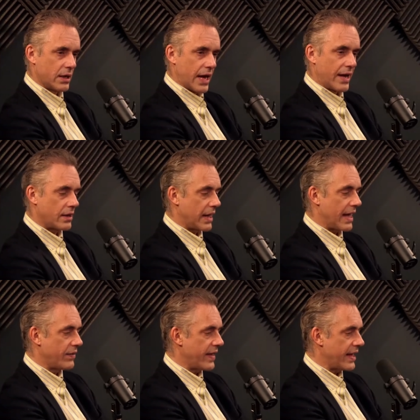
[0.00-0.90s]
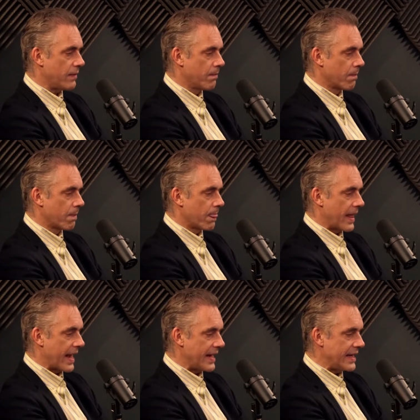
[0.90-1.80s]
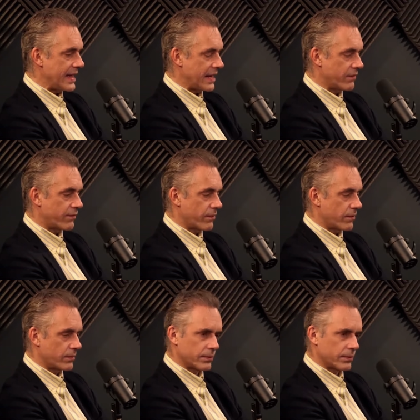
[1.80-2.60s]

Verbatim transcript: And and then any is that a kind of a